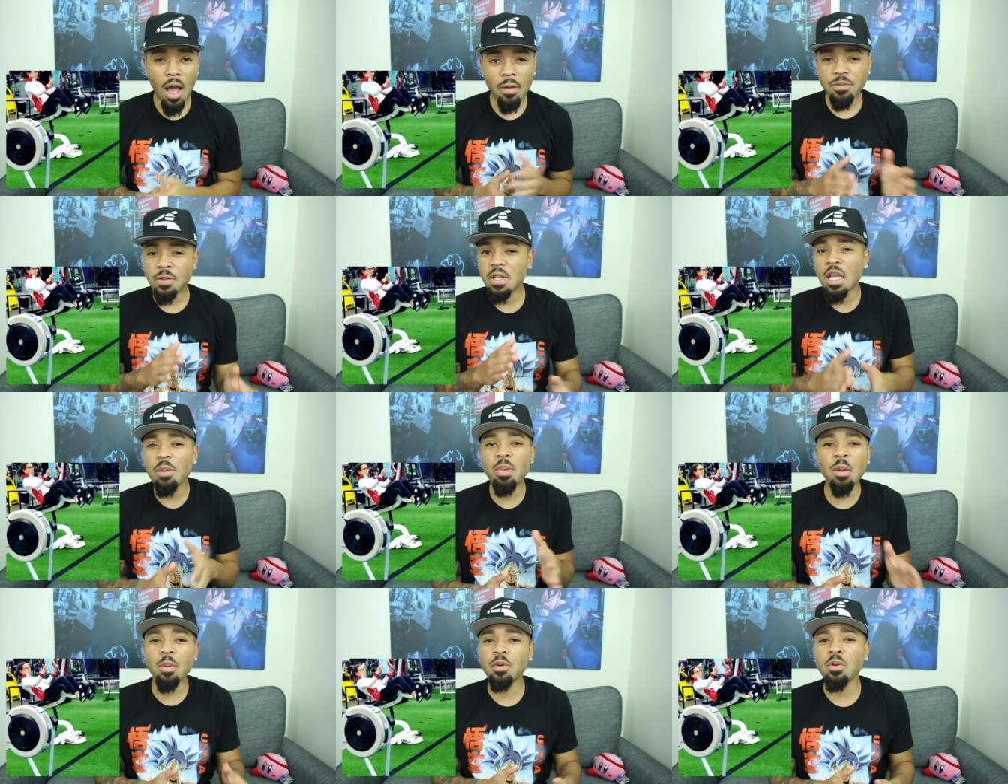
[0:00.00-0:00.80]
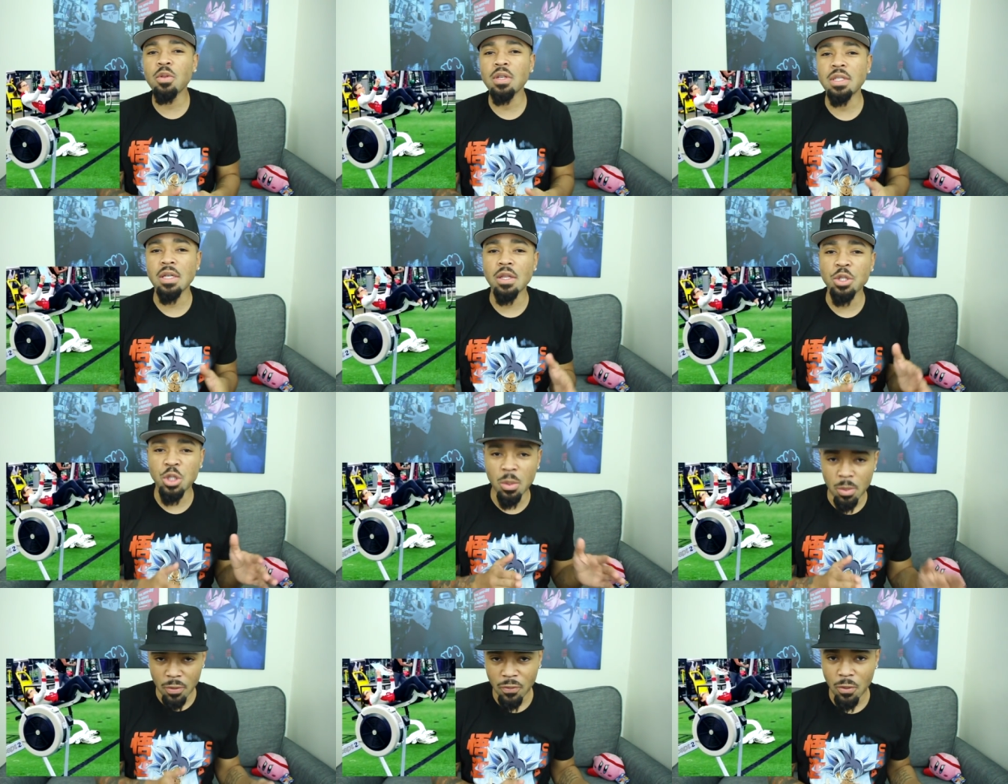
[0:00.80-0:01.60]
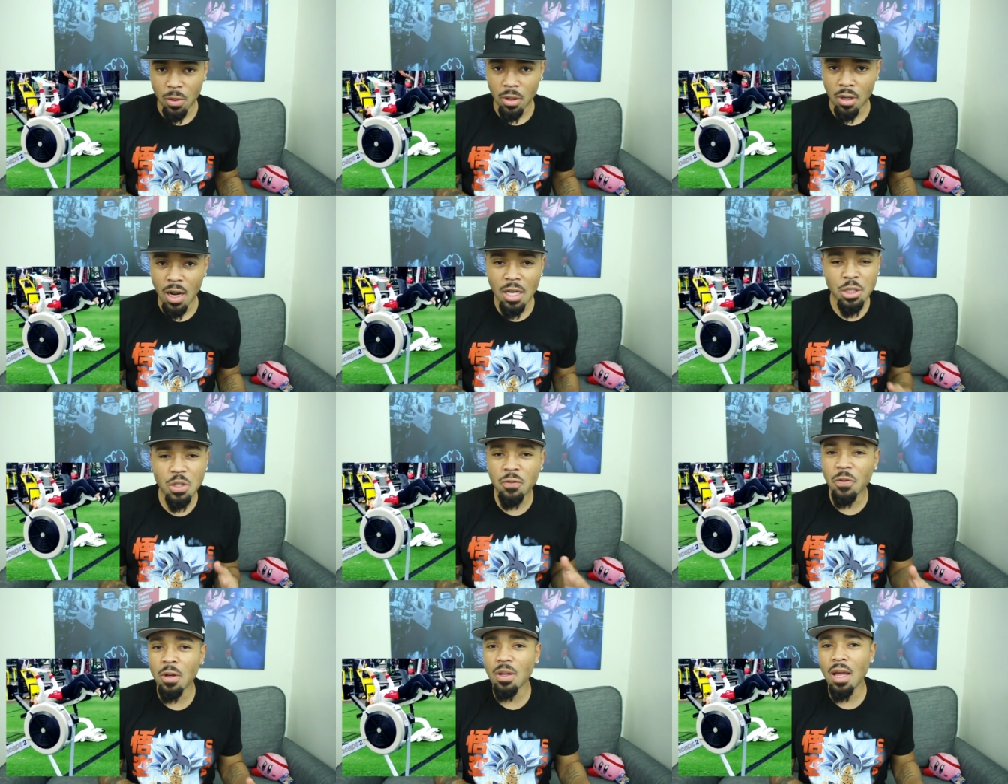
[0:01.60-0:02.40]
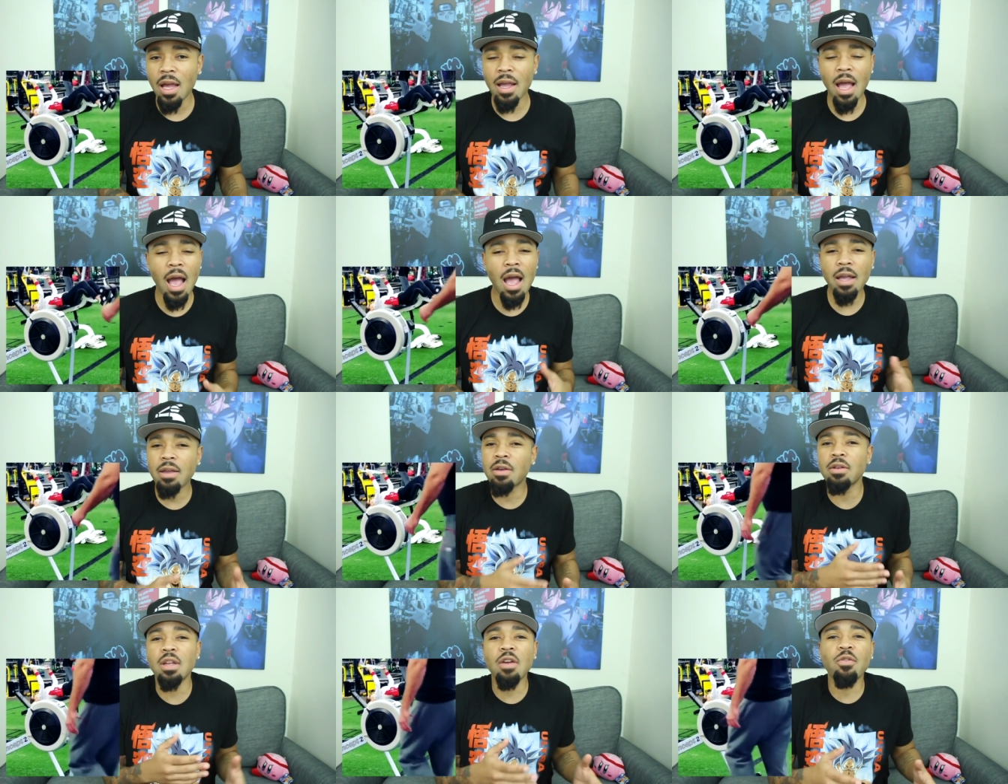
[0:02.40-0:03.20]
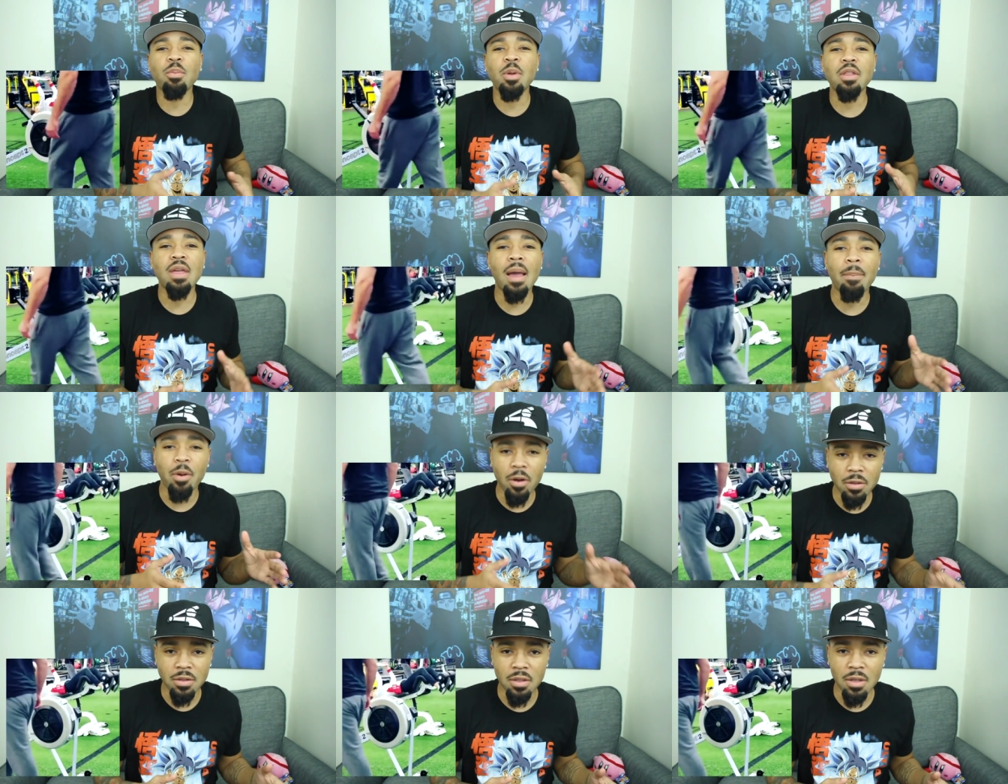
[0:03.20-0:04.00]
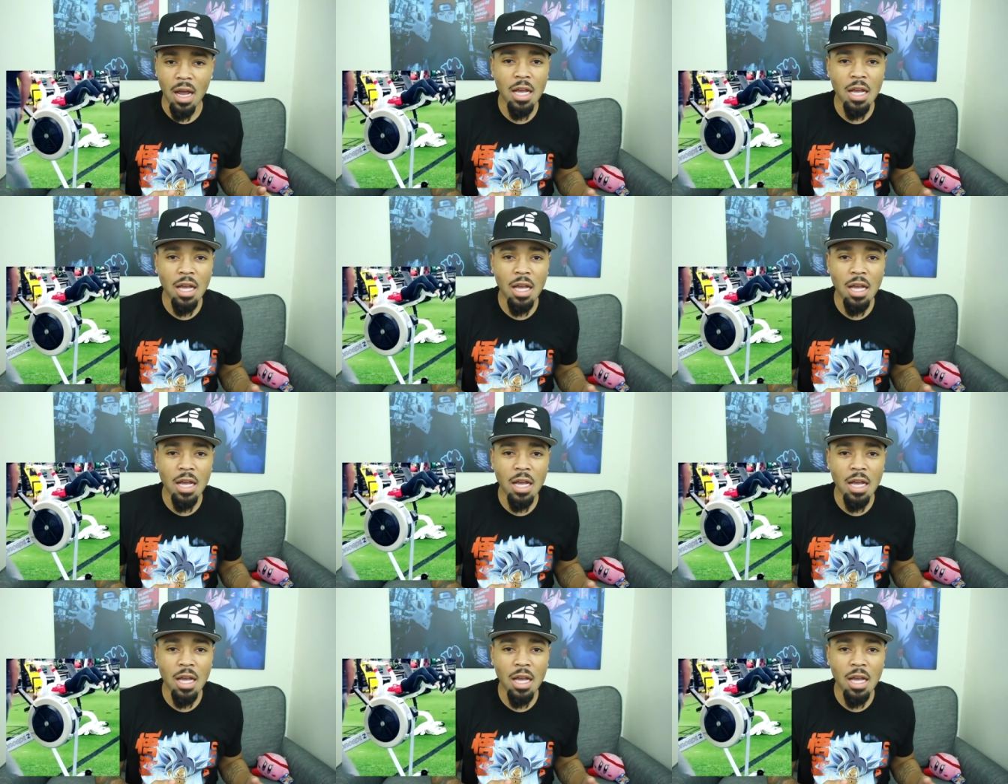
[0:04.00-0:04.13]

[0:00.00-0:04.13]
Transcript: I've seen people do this at the gym before, and I just feel like I could never be that person.